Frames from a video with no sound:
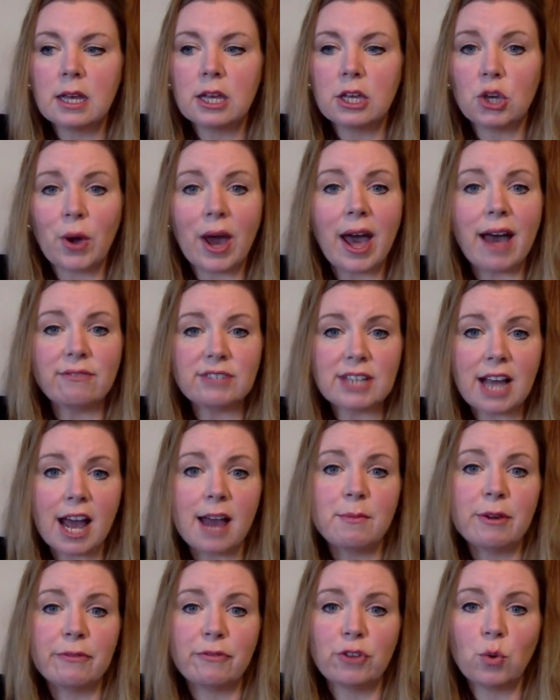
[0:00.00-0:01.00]
You have
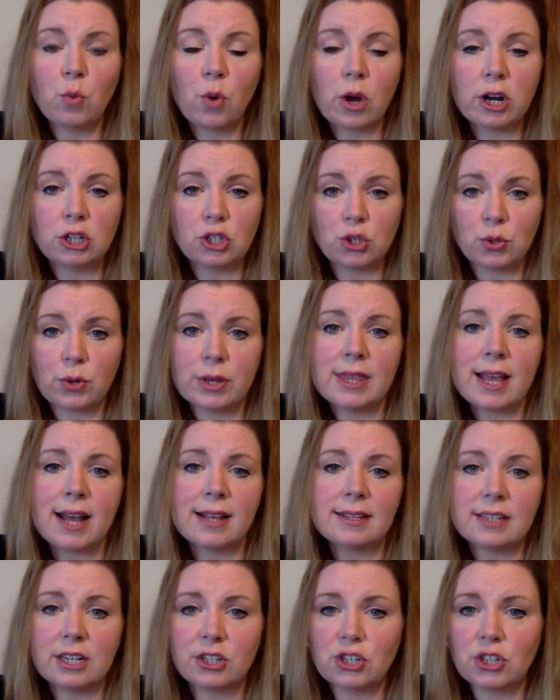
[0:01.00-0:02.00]
time if you want to join
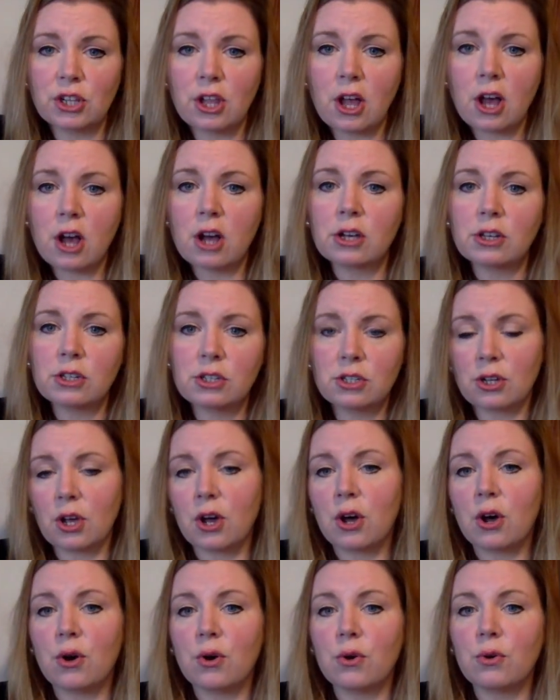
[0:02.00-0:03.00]
that stitch along,
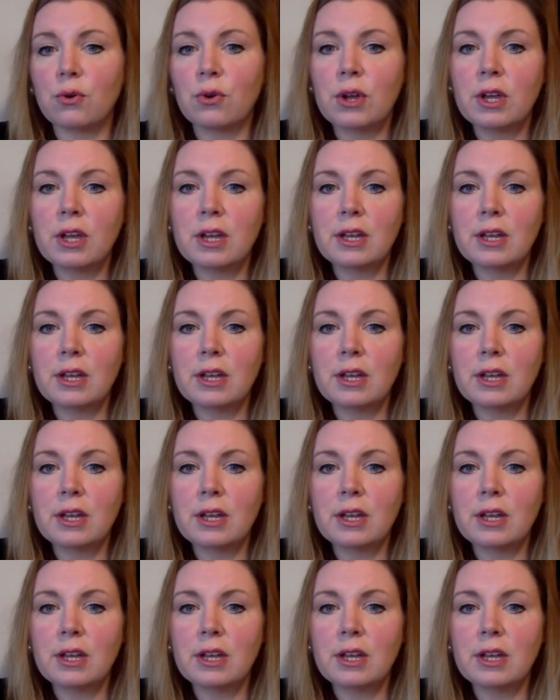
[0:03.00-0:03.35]
so